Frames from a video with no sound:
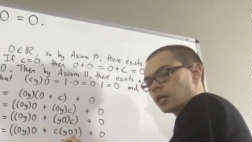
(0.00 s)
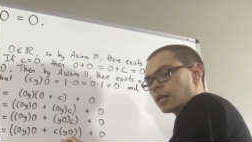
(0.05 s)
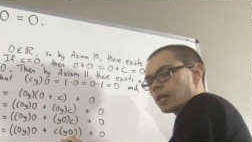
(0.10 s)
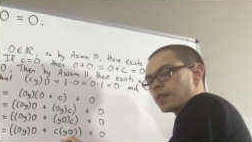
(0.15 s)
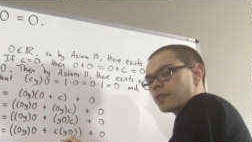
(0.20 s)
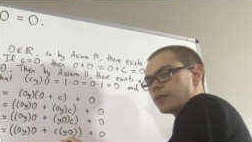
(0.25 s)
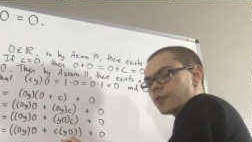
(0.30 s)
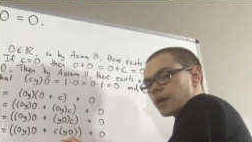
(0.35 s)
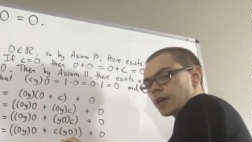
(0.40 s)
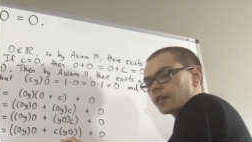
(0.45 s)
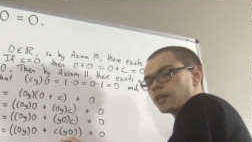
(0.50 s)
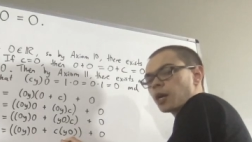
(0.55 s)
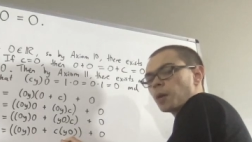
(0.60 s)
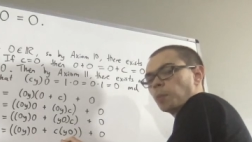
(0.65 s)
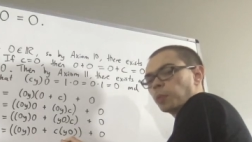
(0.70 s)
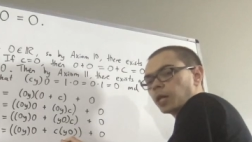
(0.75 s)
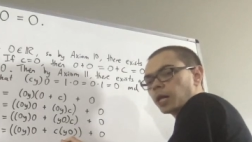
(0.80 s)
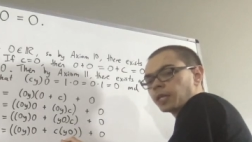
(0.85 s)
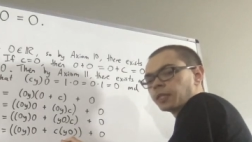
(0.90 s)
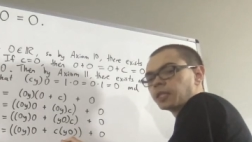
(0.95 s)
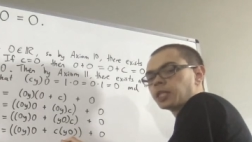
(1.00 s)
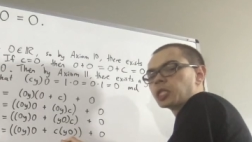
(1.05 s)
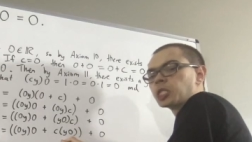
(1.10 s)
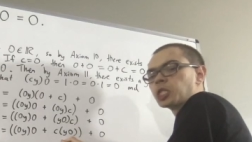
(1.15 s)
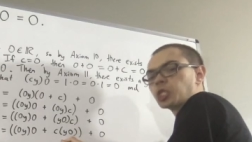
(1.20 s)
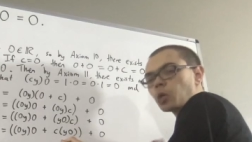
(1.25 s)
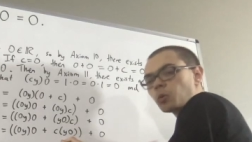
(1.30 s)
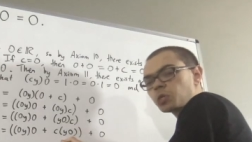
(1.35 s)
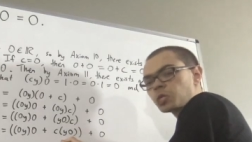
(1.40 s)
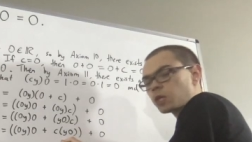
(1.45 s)
Then applying the
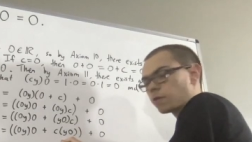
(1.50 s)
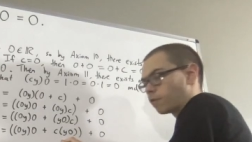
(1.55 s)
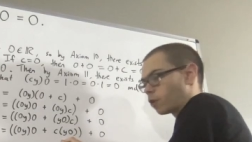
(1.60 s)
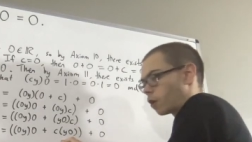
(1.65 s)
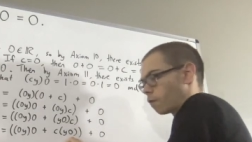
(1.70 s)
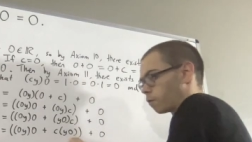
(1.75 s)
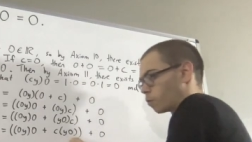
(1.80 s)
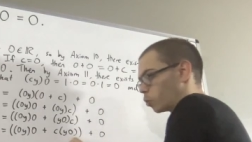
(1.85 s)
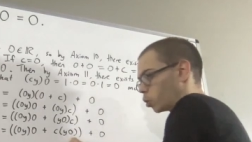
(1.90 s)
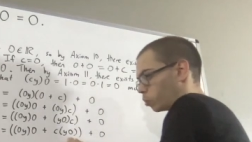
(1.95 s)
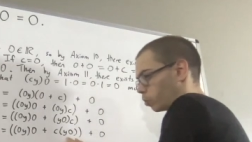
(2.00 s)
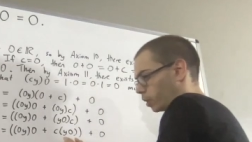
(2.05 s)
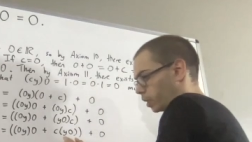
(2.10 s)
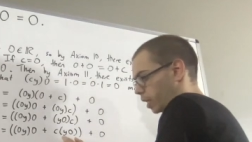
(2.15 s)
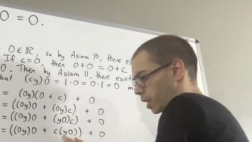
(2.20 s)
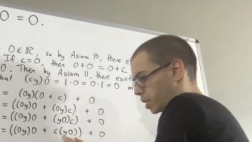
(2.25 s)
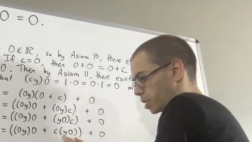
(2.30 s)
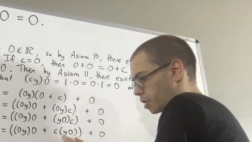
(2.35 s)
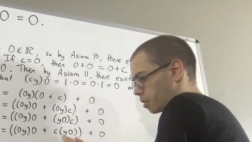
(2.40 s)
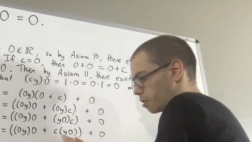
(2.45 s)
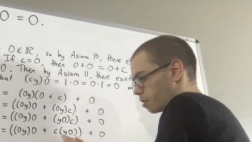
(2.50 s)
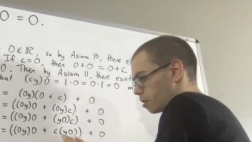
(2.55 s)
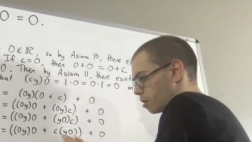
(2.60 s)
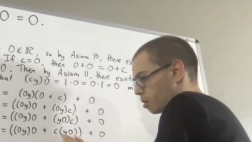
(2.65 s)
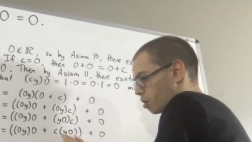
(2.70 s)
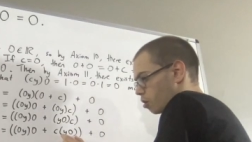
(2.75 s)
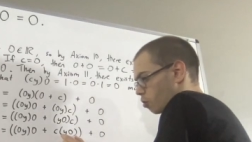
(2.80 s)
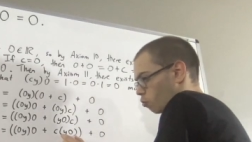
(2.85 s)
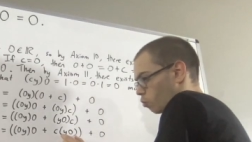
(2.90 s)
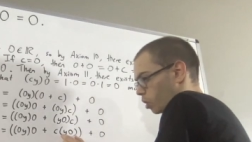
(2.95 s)
associative law for multiplication,
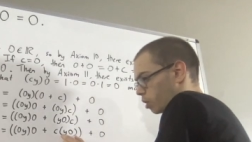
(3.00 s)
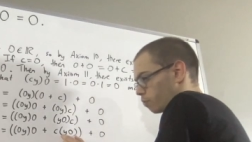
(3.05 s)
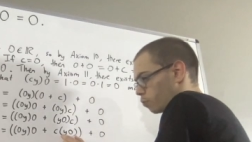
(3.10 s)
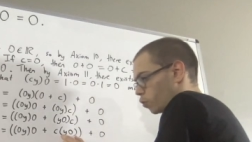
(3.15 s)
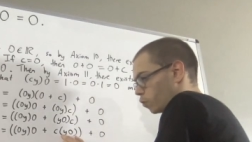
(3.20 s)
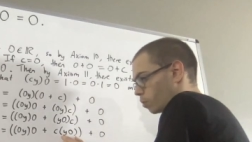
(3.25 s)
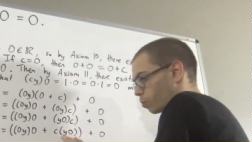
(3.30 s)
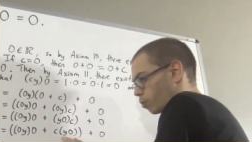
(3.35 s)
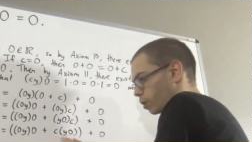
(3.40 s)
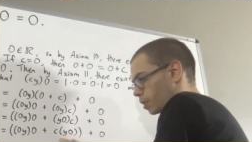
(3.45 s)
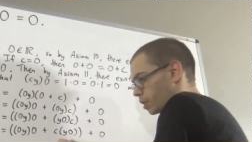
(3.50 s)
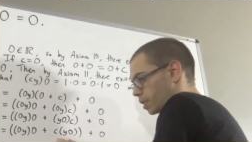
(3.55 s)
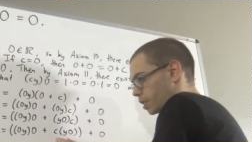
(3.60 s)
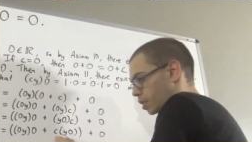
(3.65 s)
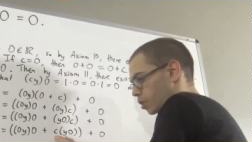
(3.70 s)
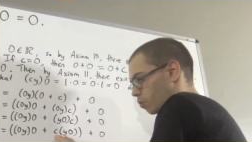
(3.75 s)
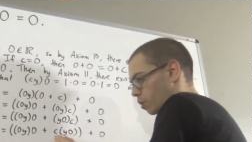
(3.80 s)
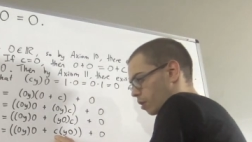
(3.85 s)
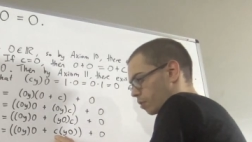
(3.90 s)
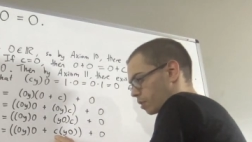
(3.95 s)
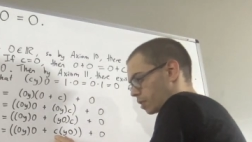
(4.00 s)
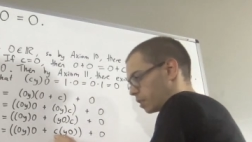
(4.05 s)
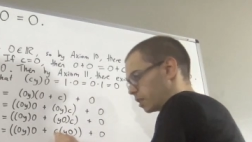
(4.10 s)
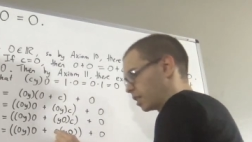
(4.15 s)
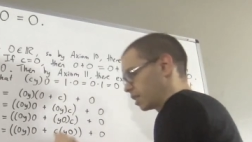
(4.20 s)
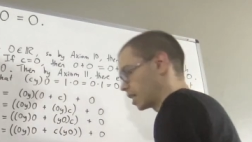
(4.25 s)
we can move the parentheses around c